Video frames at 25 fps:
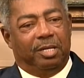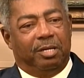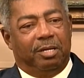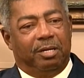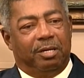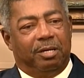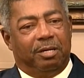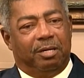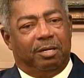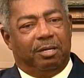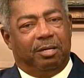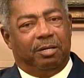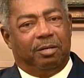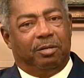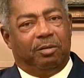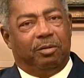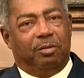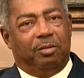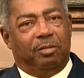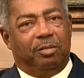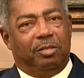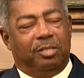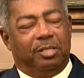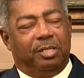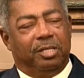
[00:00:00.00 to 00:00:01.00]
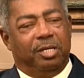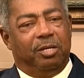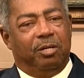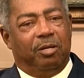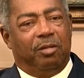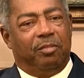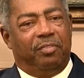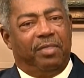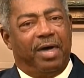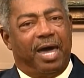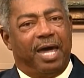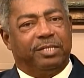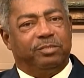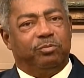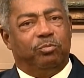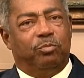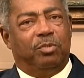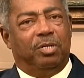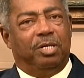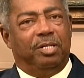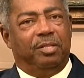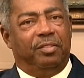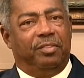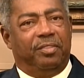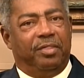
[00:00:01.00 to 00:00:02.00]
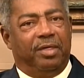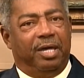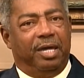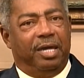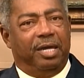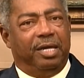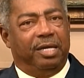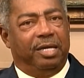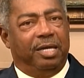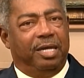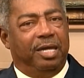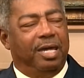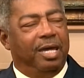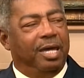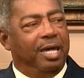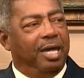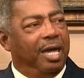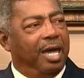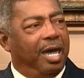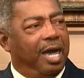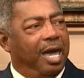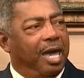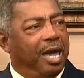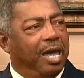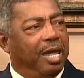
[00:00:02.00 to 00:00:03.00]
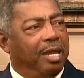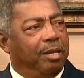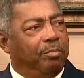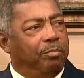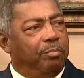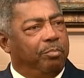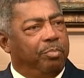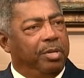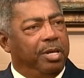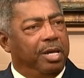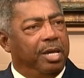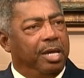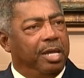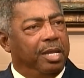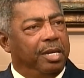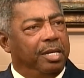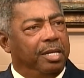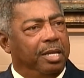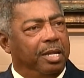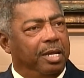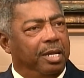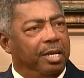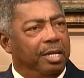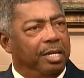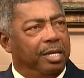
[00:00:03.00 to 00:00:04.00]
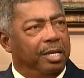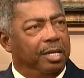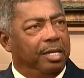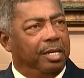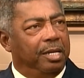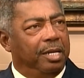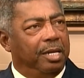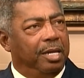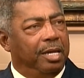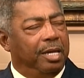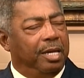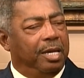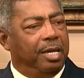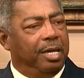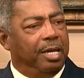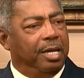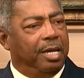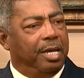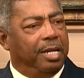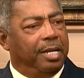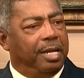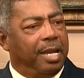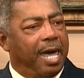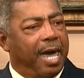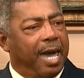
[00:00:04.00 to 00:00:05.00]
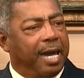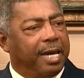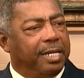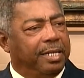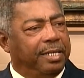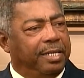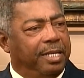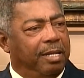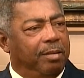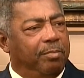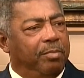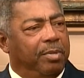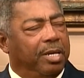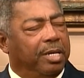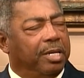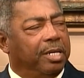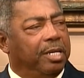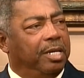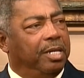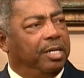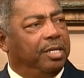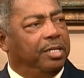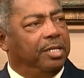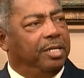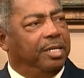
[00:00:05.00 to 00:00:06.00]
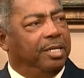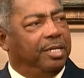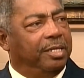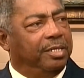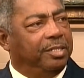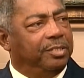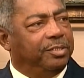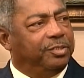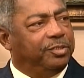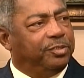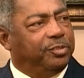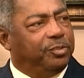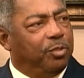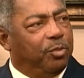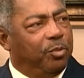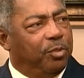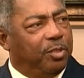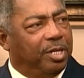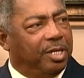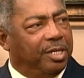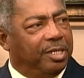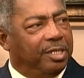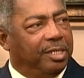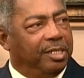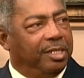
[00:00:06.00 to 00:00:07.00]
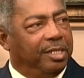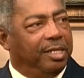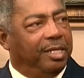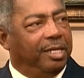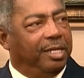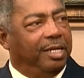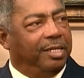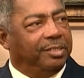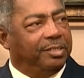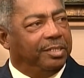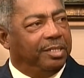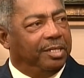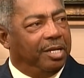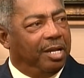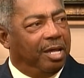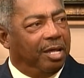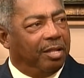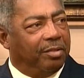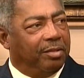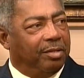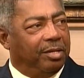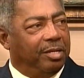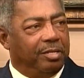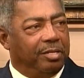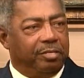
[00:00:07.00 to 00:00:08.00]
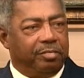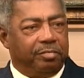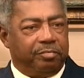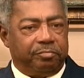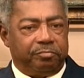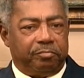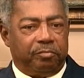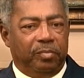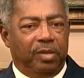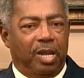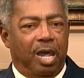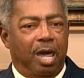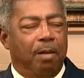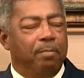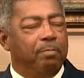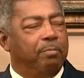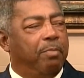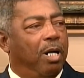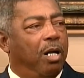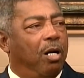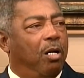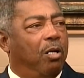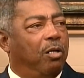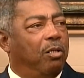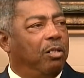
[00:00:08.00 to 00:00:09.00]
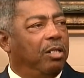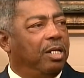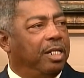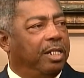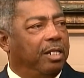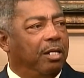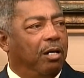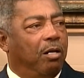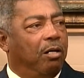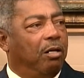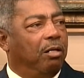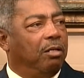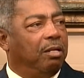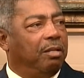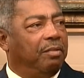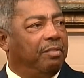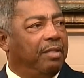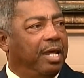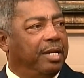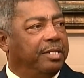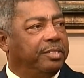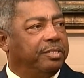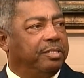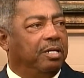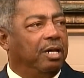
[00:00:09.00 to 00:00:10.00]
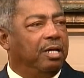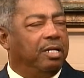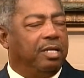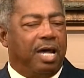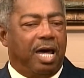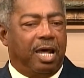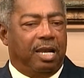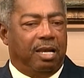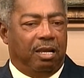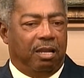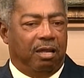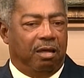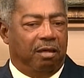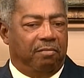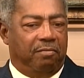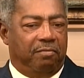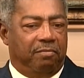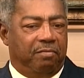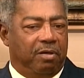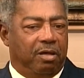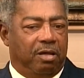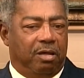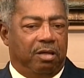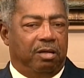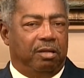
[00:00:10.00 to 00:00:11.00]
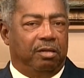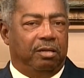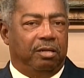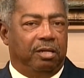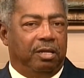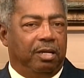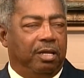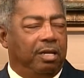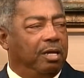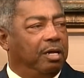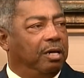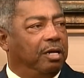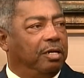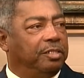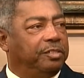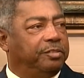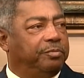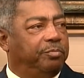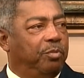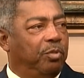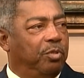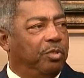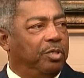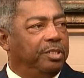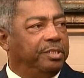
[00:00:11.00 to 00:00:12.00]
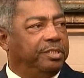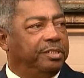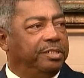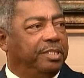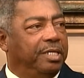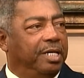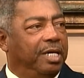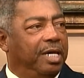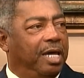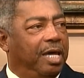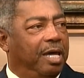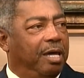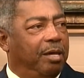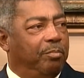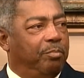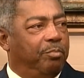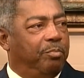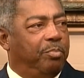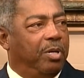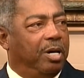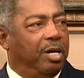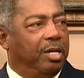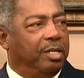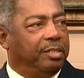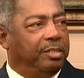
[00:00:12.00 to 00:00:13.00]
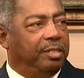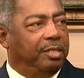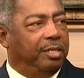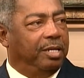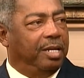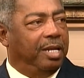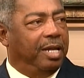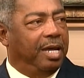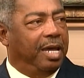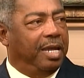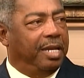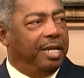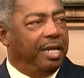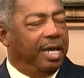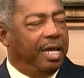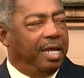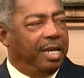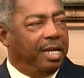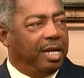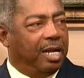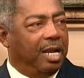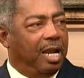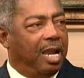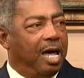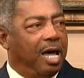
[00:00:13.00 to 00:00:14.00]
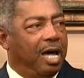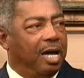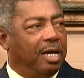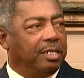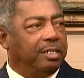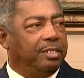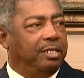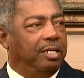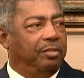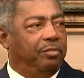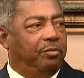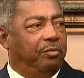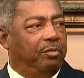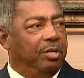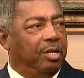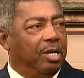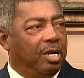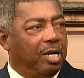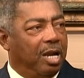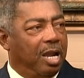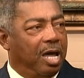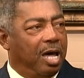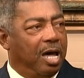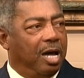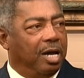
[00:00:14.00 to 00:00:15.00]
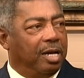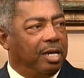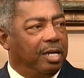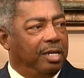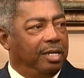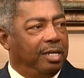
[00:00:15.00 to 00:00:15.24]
know, that's one thing. And being an academic student is another. Ball and all of that's good. I love sports, but at 8 o'clock to 3 o'clock,